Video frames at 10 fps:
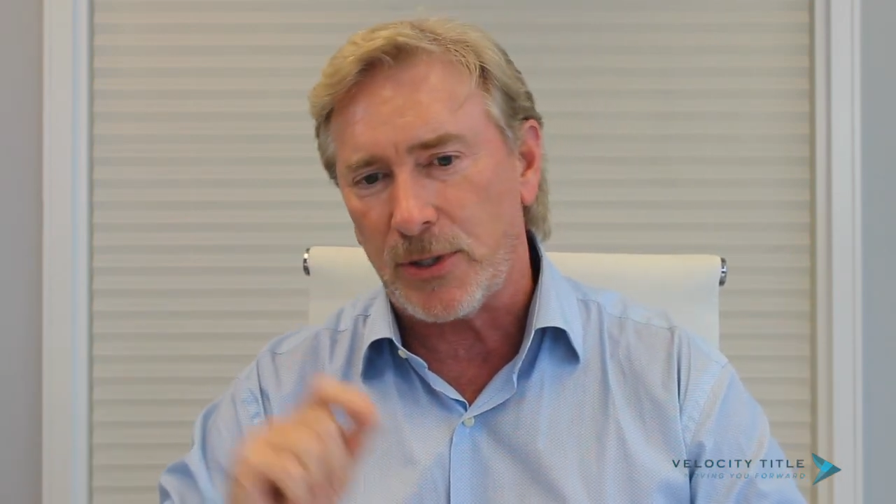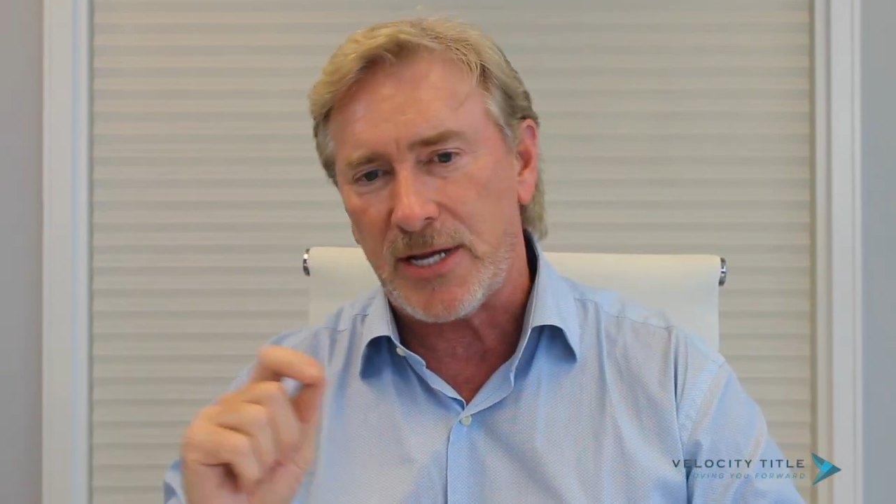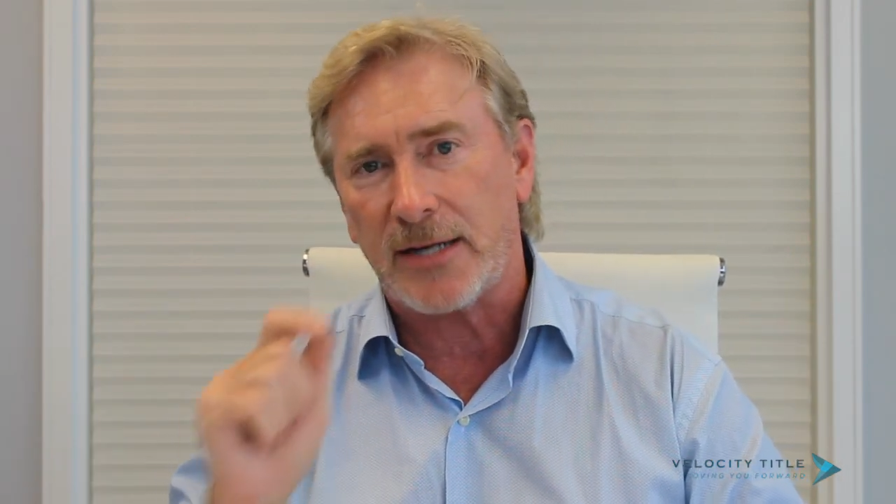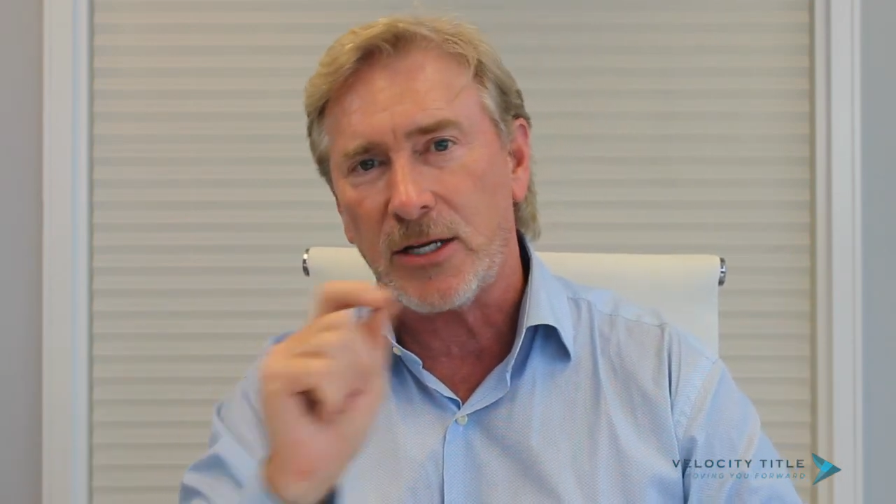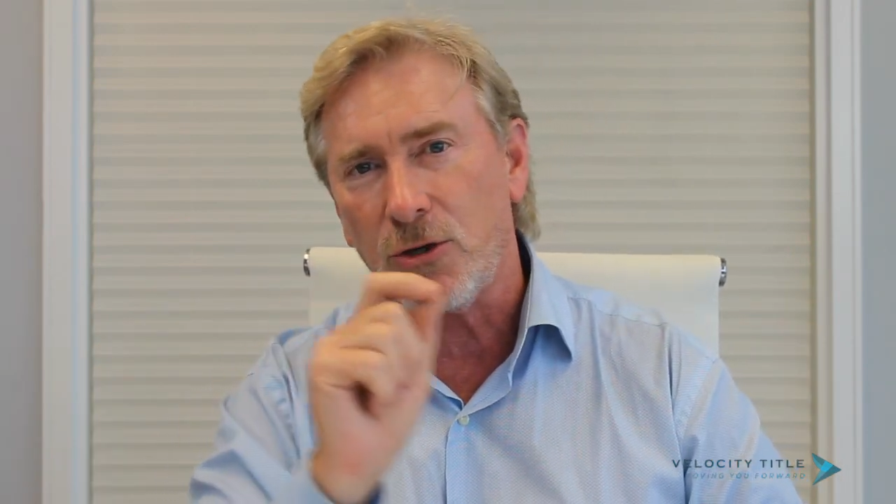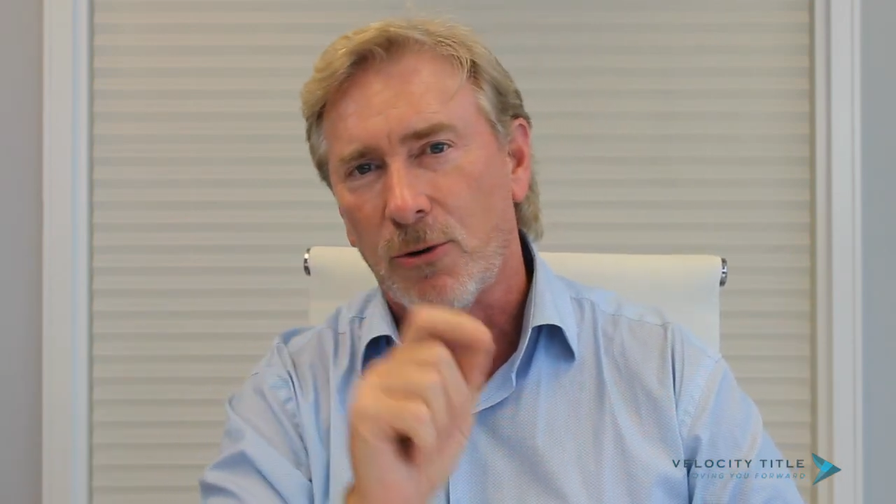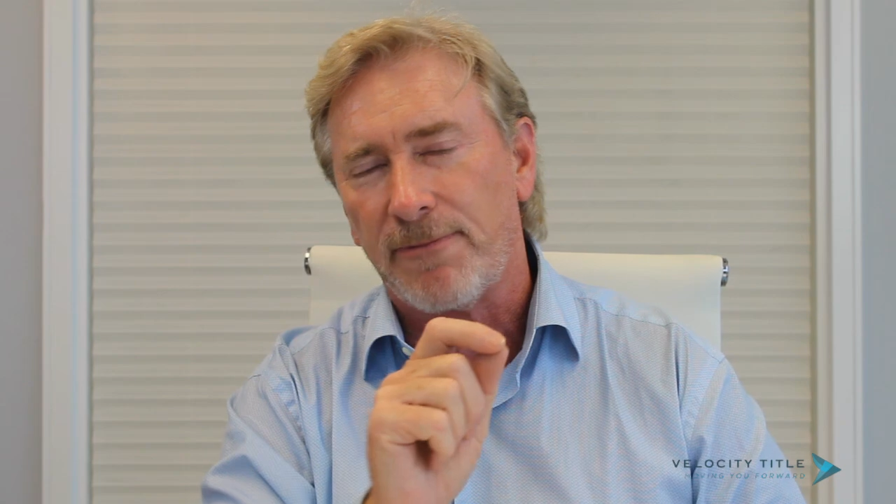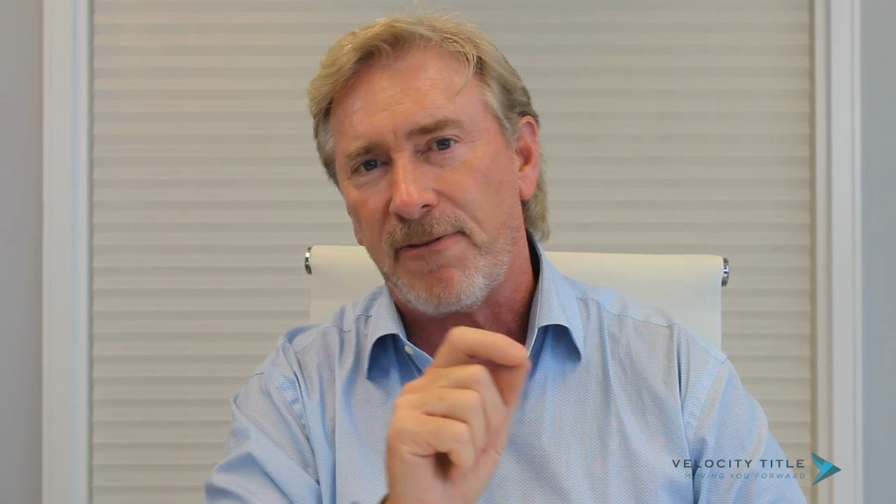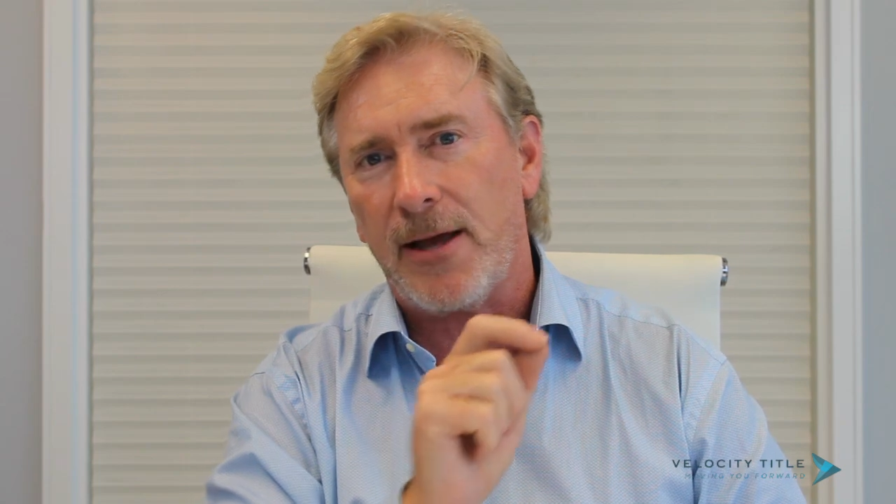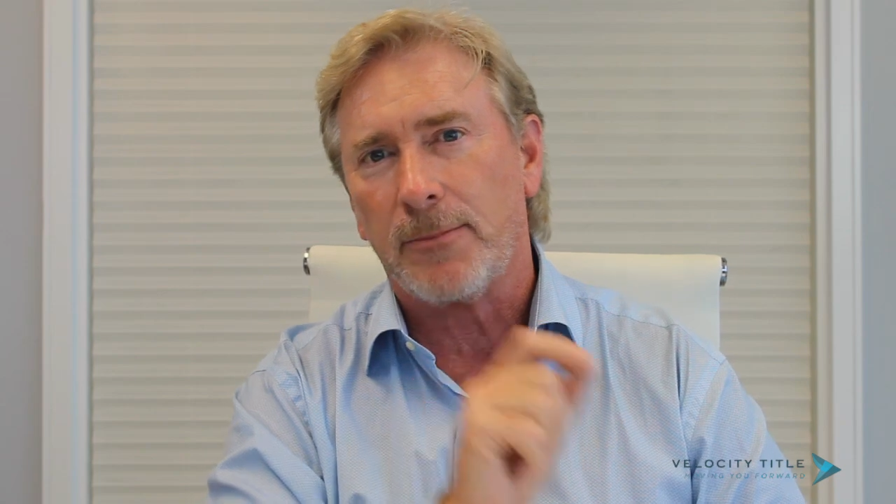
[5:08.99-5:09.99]
protecting
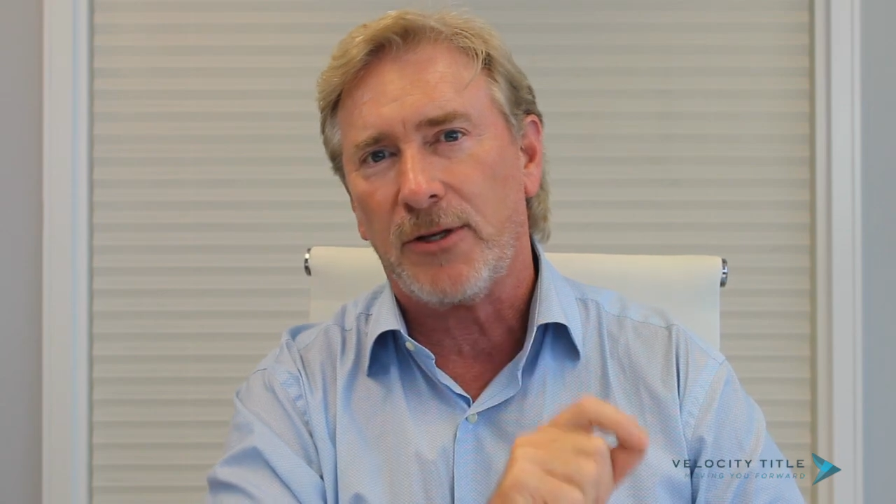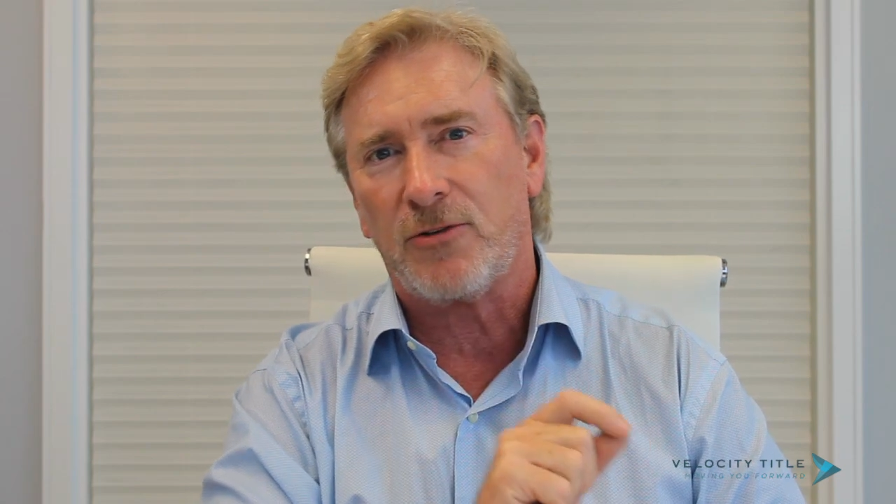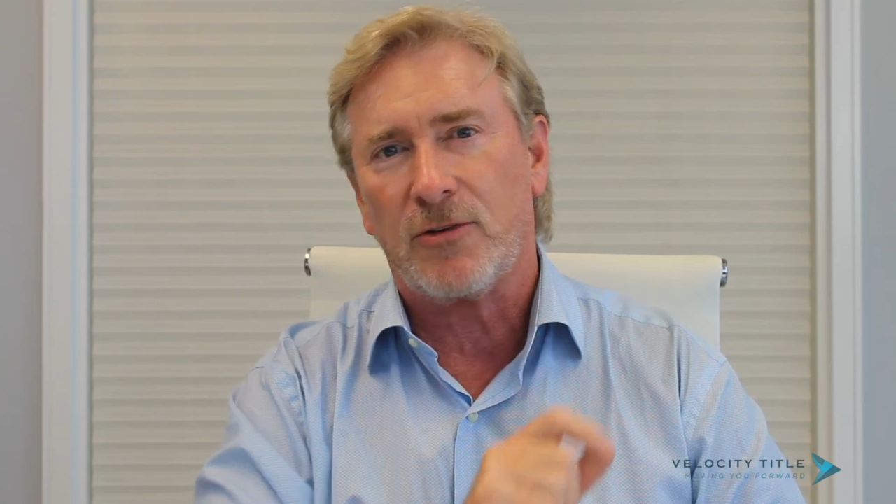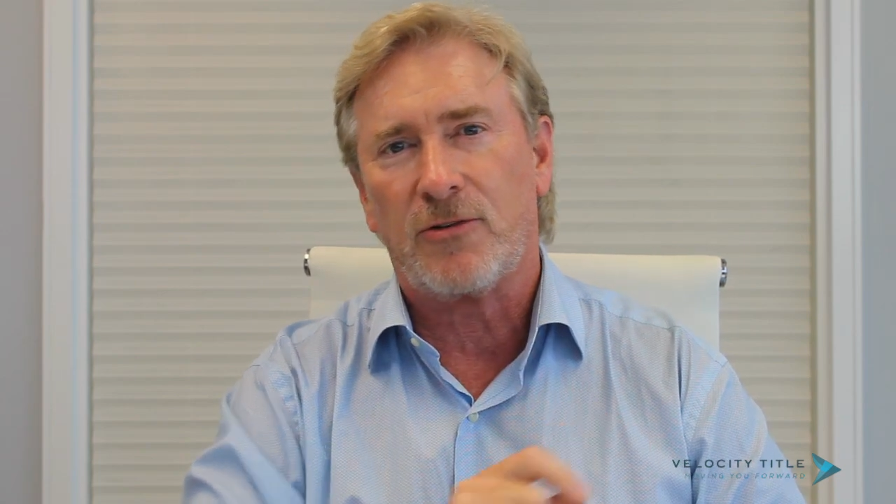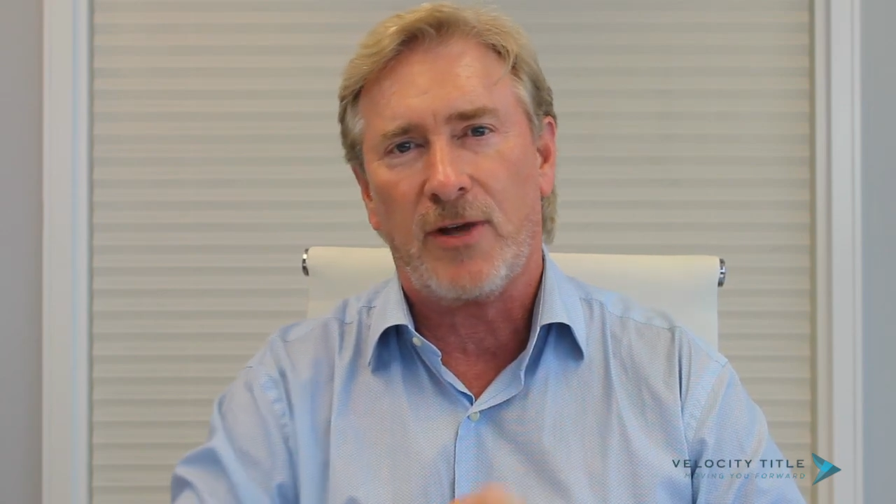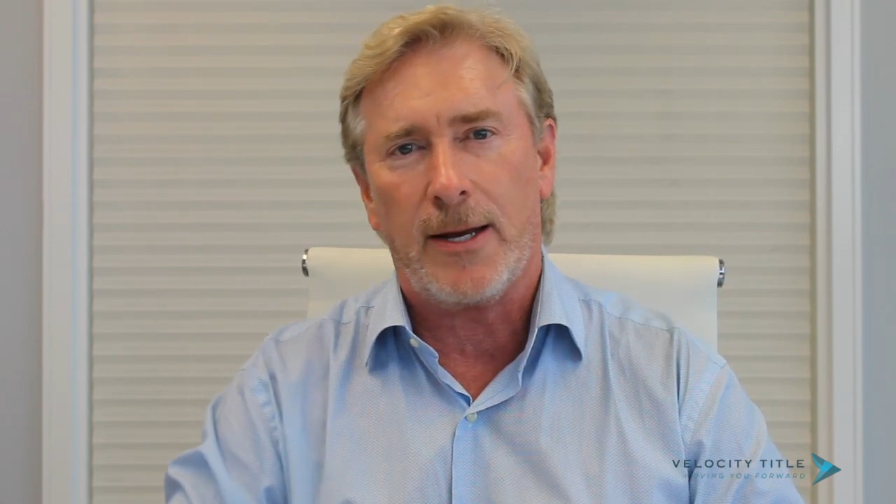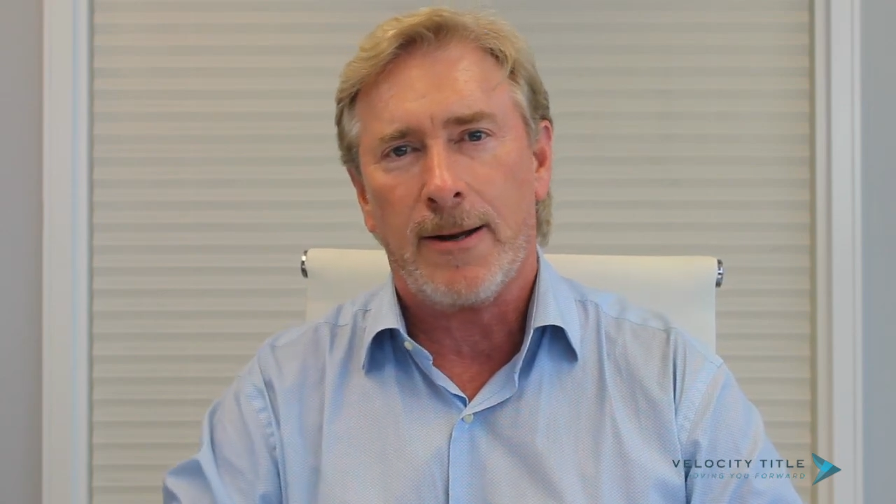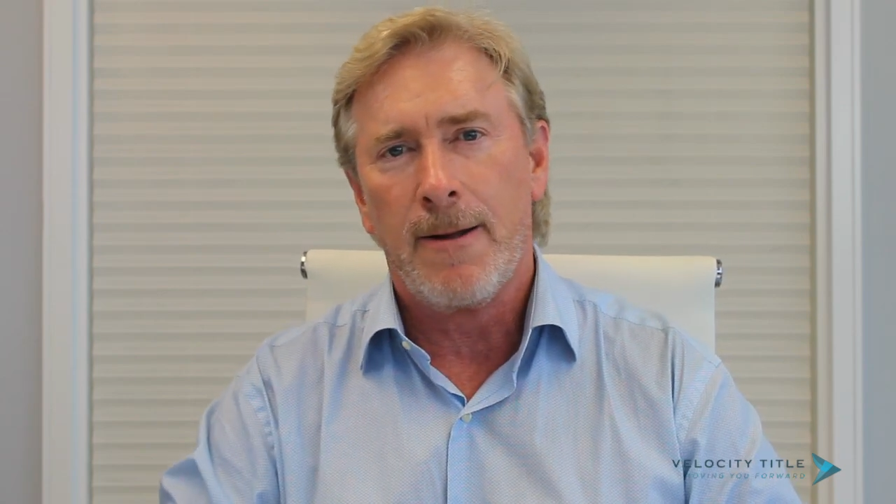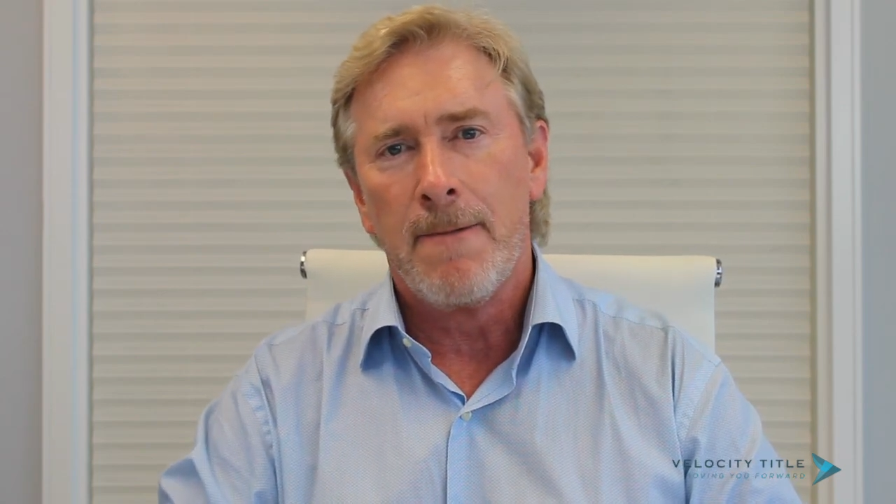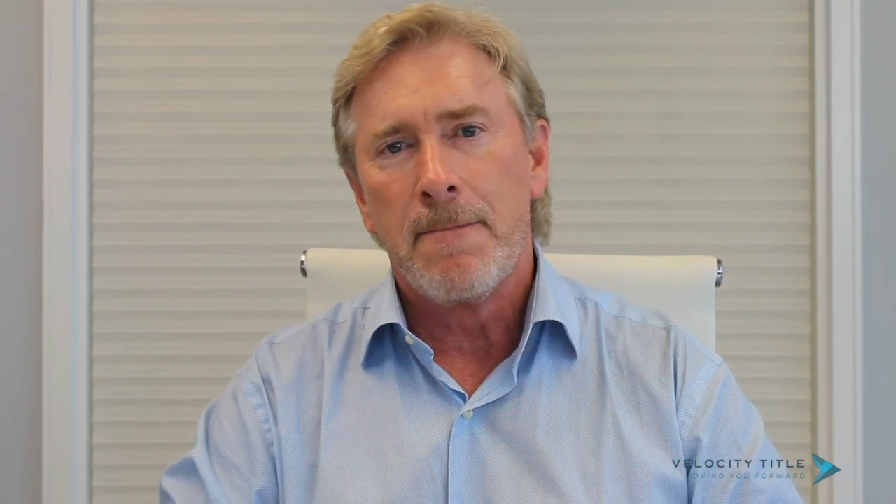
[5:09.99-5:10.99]
your family's estate.